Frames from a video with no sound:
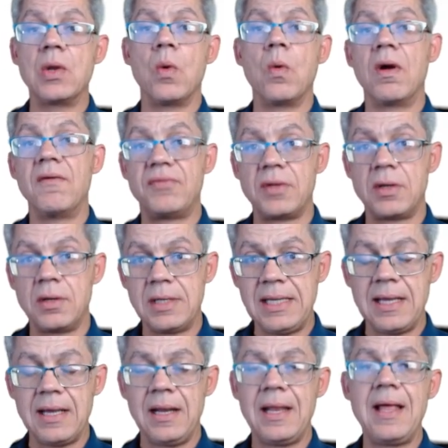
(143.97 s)
Or if they're
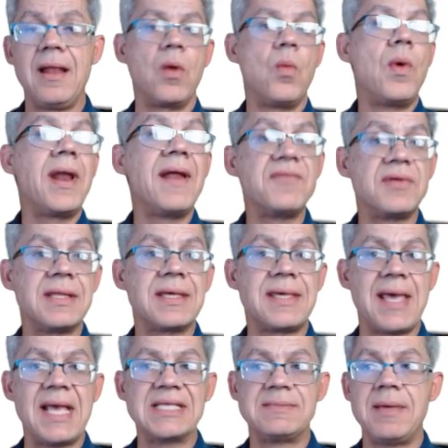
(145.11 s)
ELL or whatever the
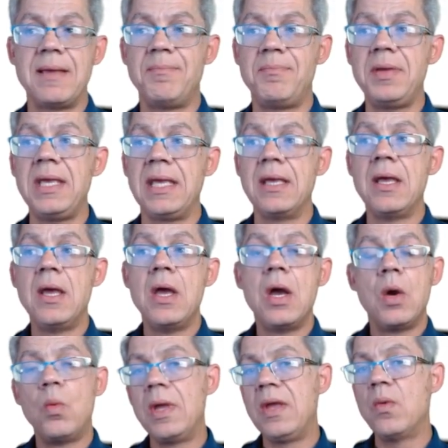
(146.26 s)
case may be,
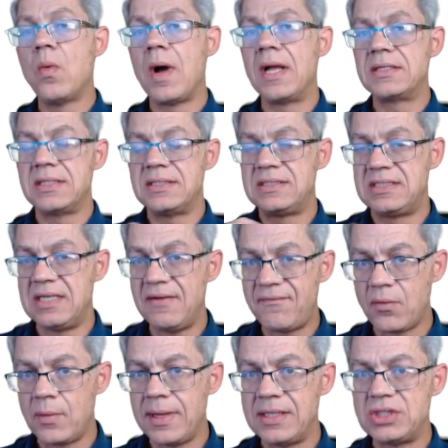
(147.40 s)
we want to
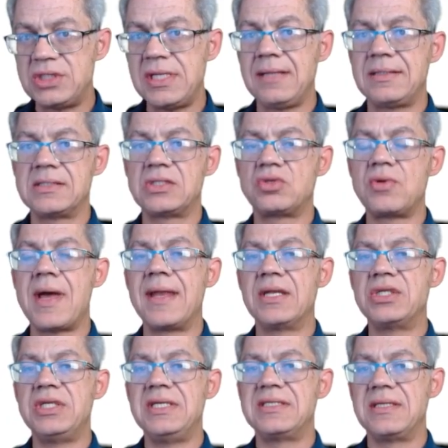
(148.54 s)
differentiate the
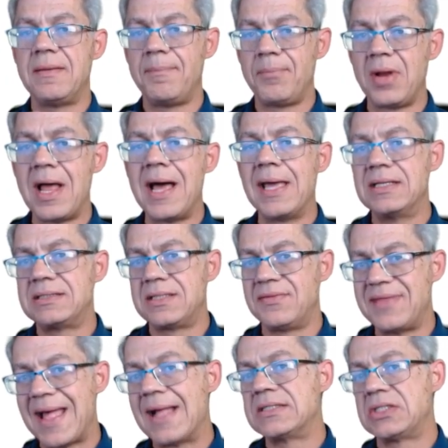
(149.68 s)
strategies and apply it to
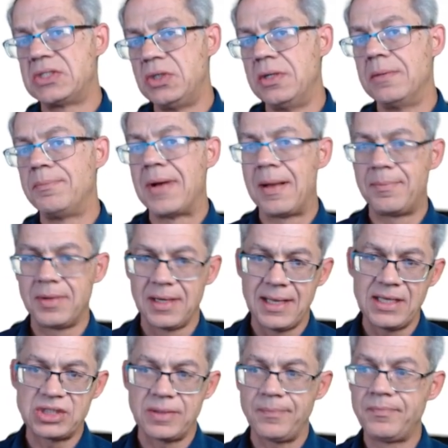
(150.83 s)
that student
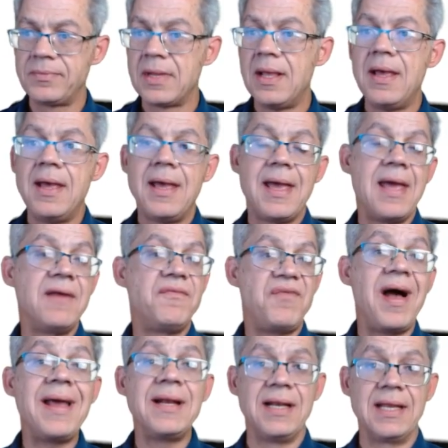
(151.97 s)
population. And
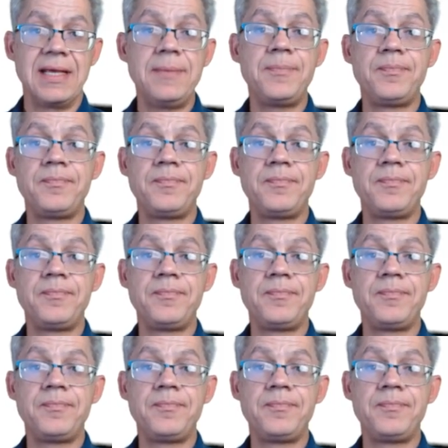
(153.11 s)
finally,